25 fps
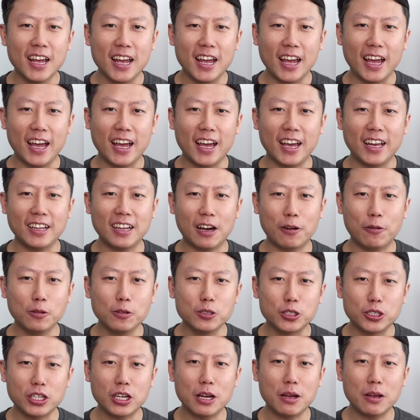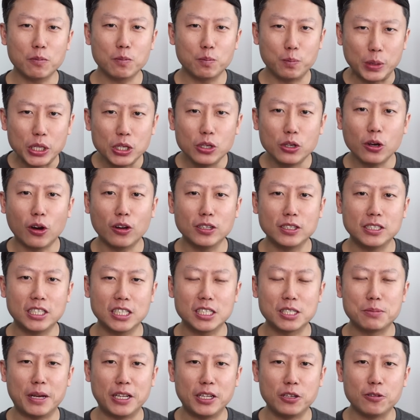And I want to share beyond
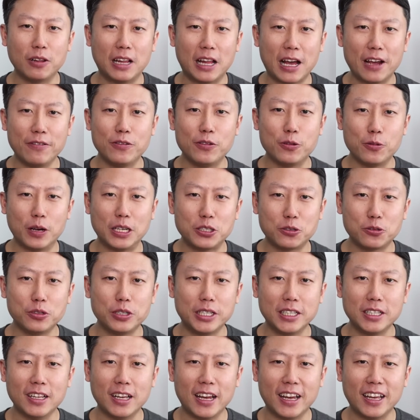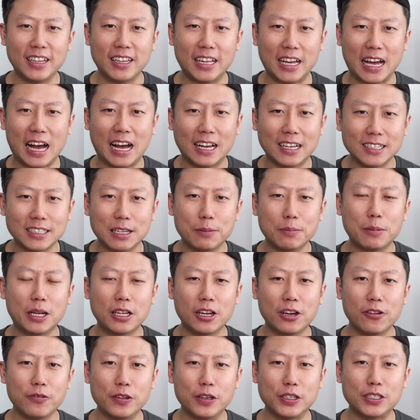just Manulife US REIT, and there are some
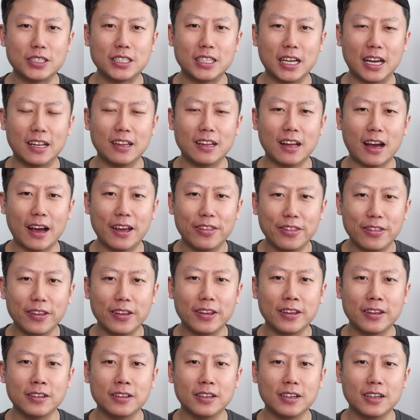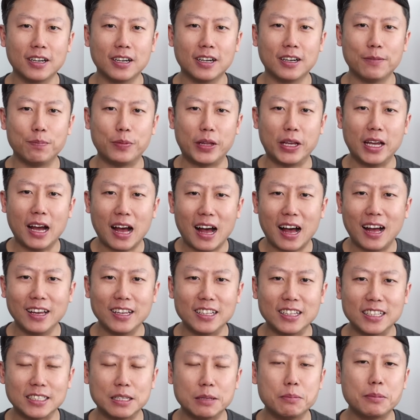other REITs that I think they are in
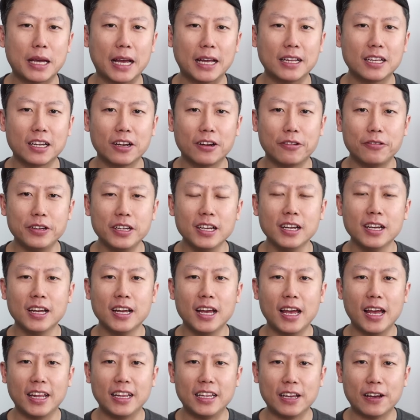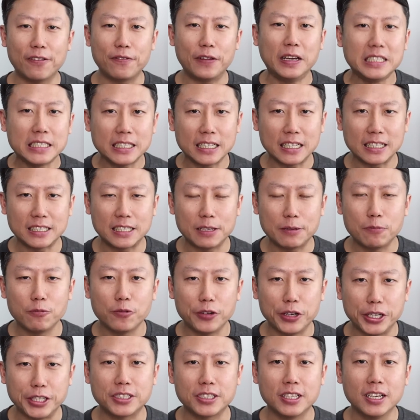the same category and they're facing the same
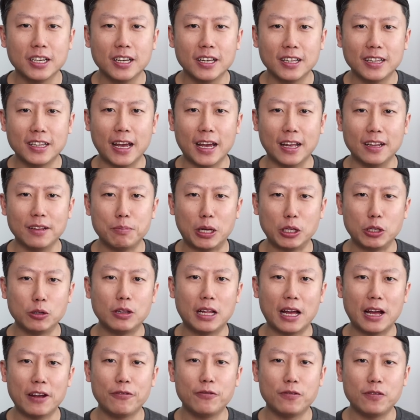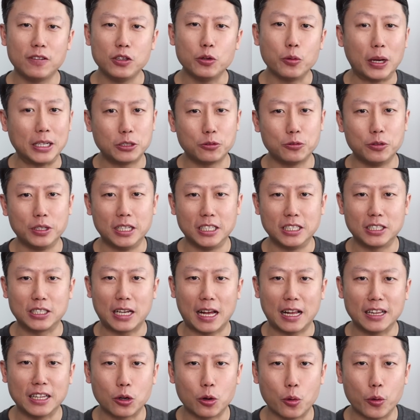risk that Manulife US REIT is
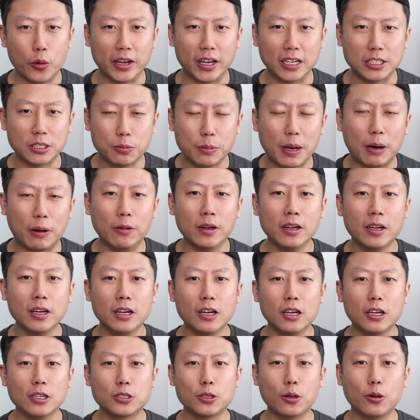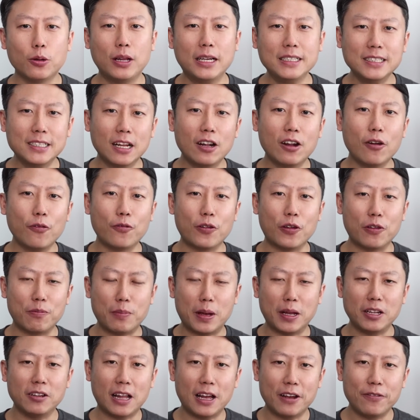undergoing as well. So let's start off with
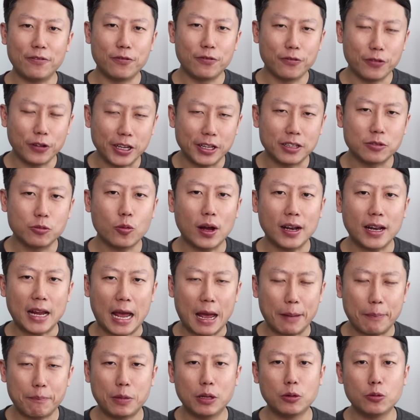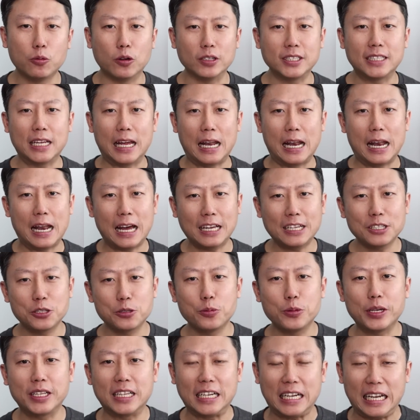Manulife REIT. What happened was that last
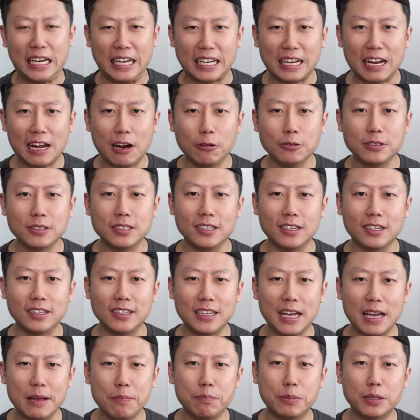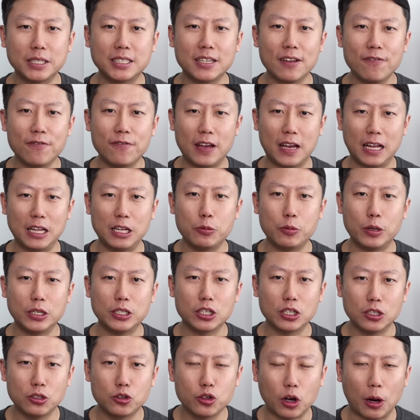week they announced a 10%
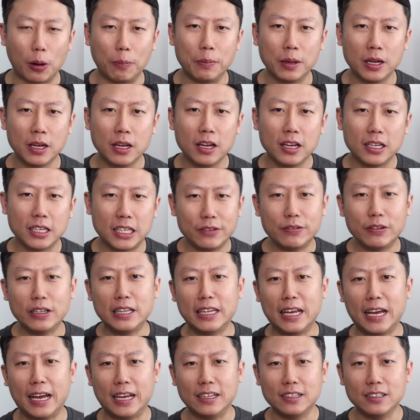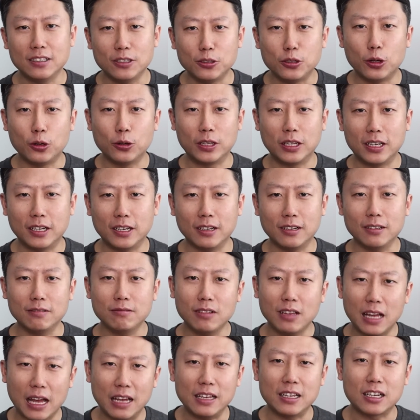valuation drop, given that the
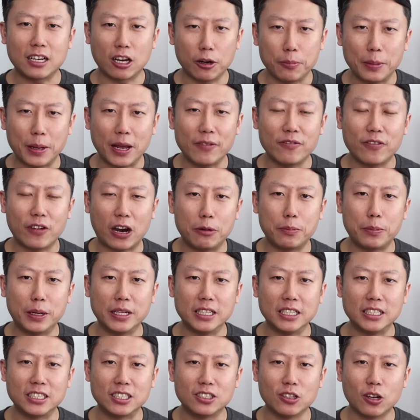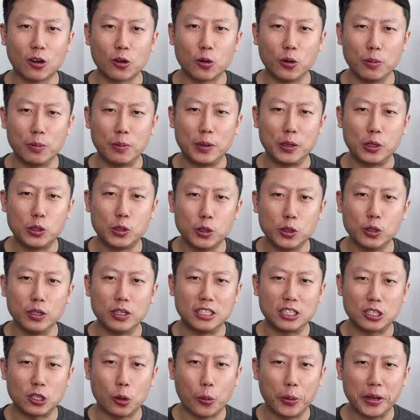economic environment is not going to be good,
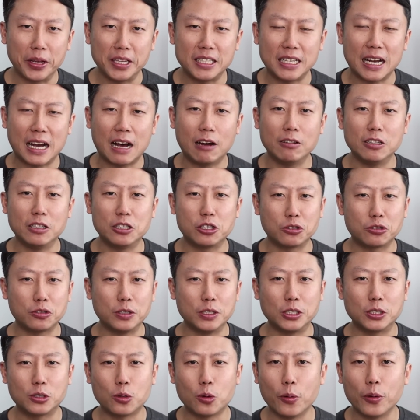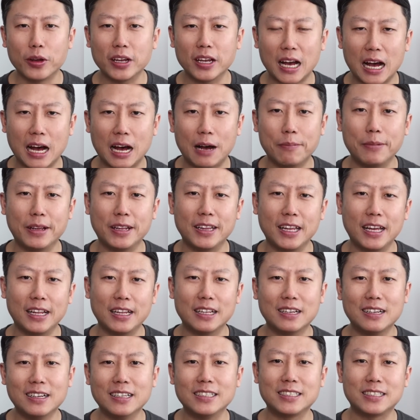it's slowing down, interest rate is going up, and that
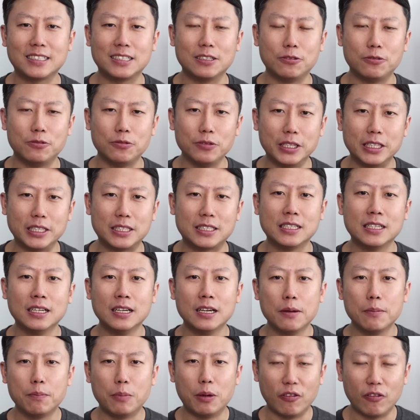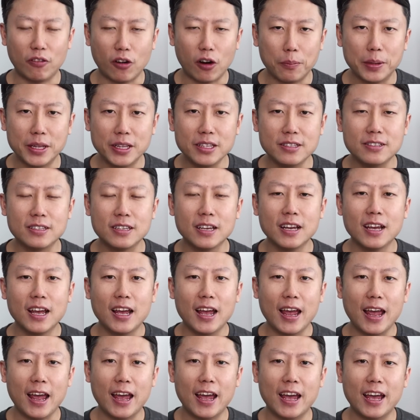hurts the REIT's performance,
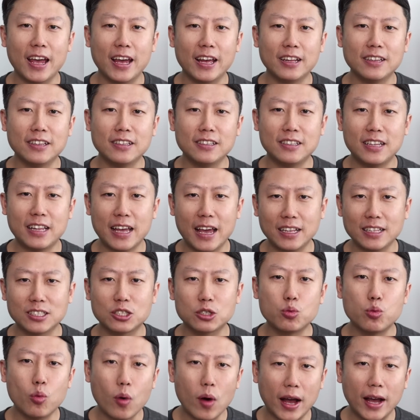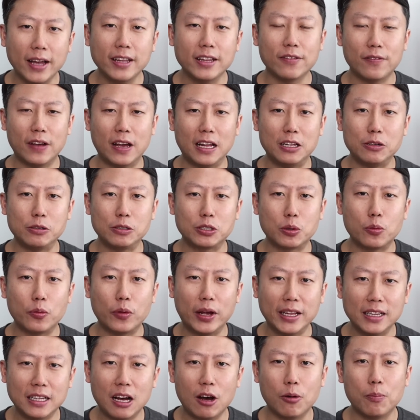and that's why the valuation
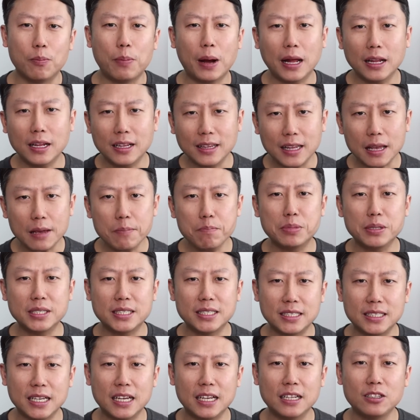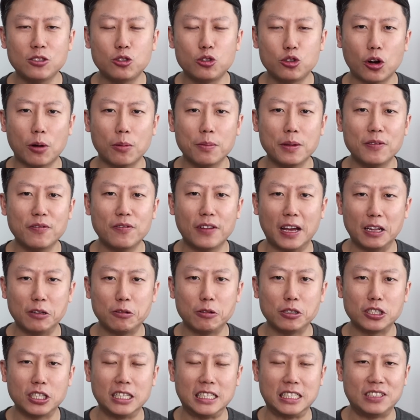went down. But a 10% drop in
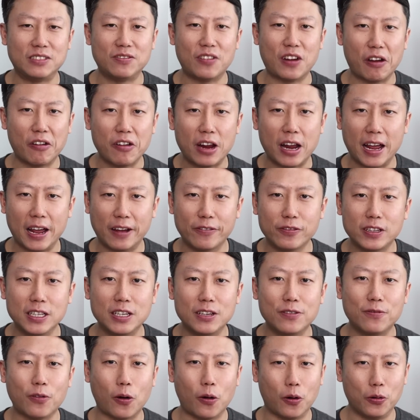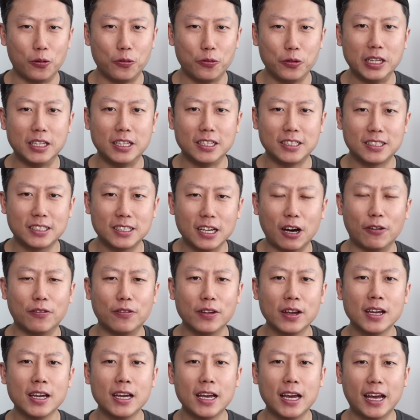valuation is very hefty for a REIT itself,
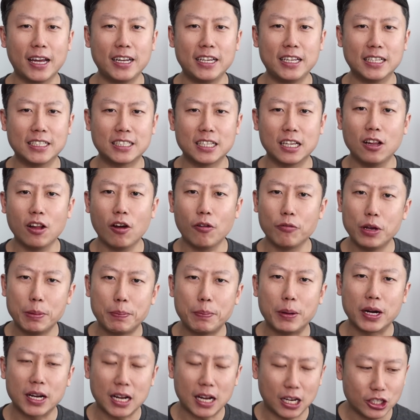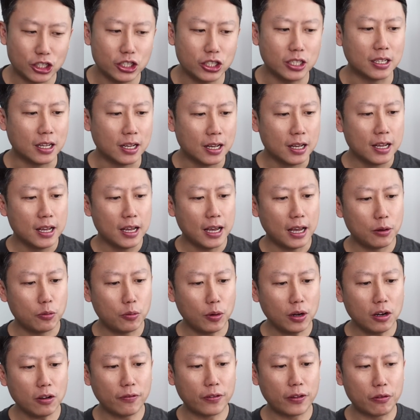and it has a lot of repercussion. And
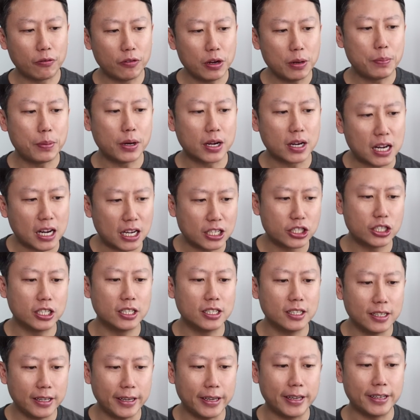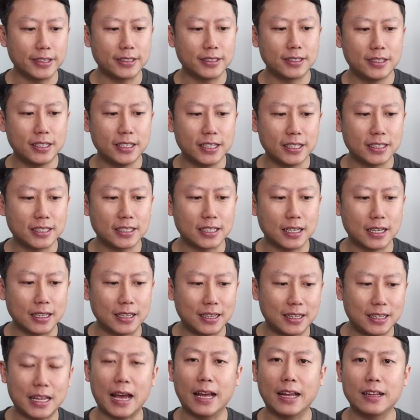one of the repercussion is this
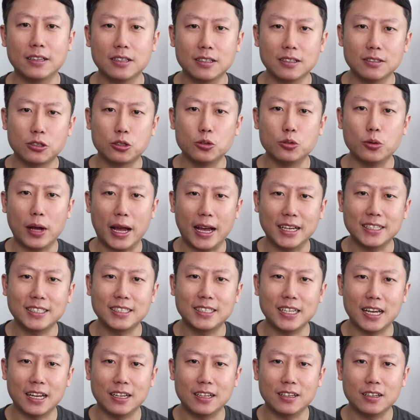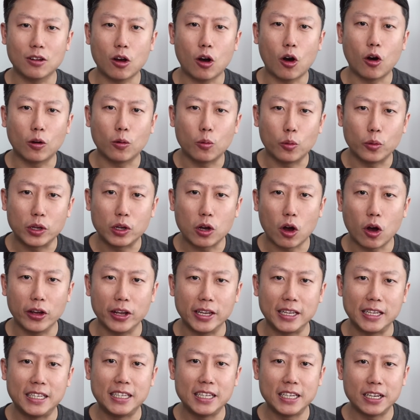debt to asset, or we call
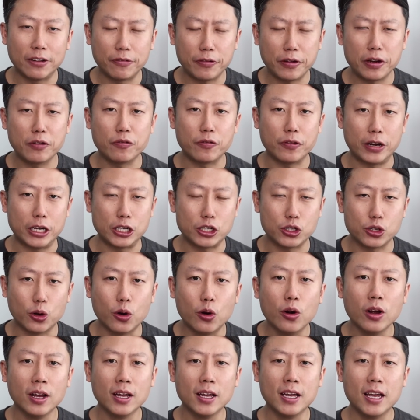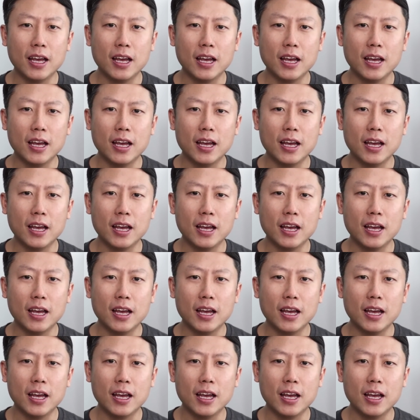it gearing ratio.